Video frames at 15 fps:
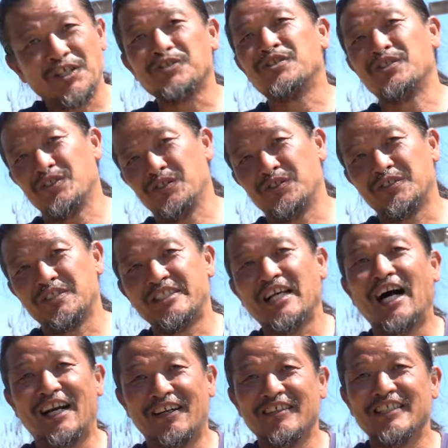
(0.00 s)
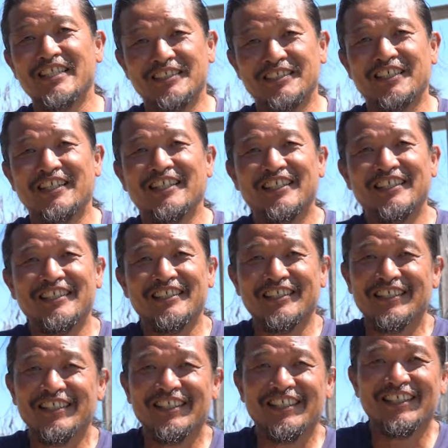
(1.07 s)
go to Sahara Desert.
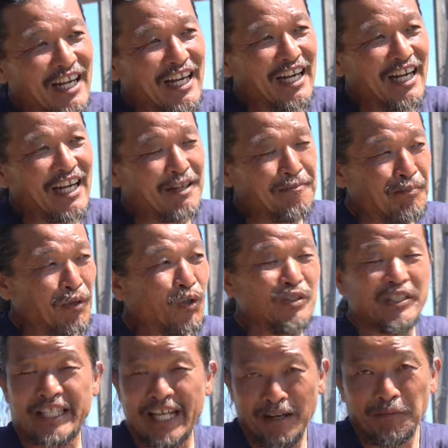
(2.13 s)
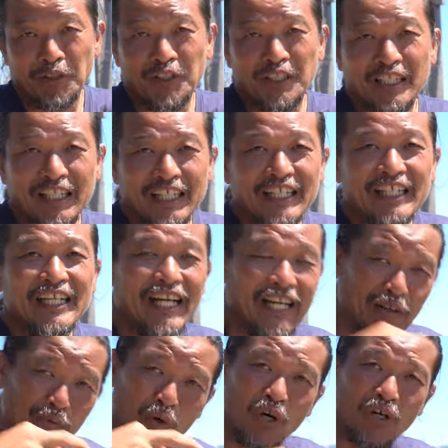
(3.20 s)
I bought camel
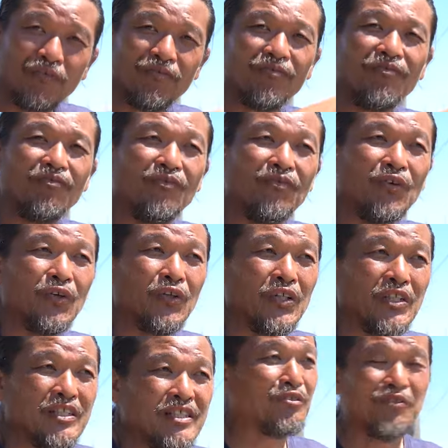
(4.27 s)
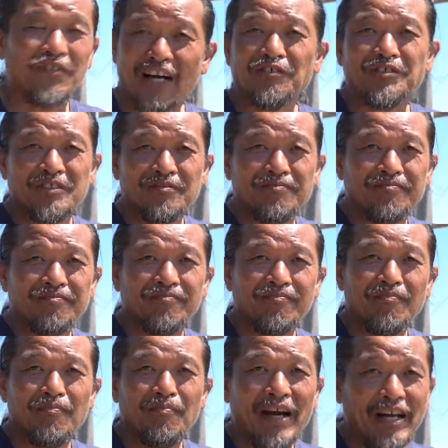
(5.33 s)
and walked for 2,000
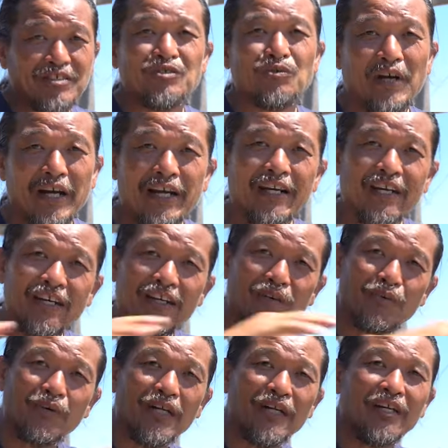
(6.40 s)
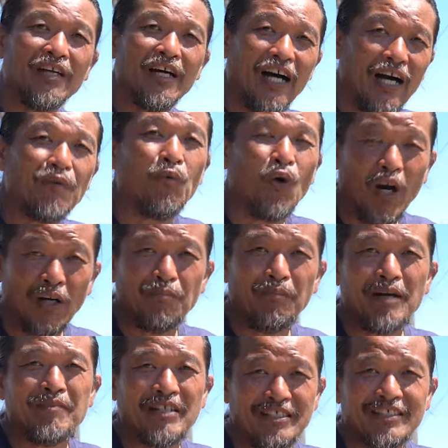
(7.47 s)
miles away. I walked
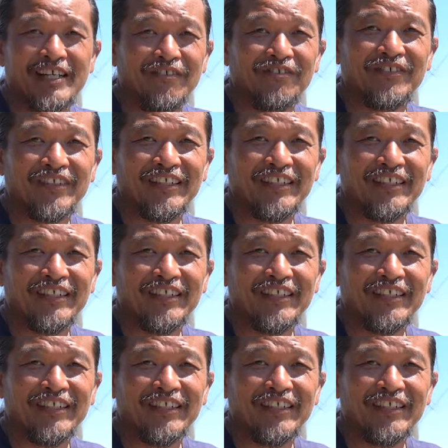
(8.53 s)
by myself.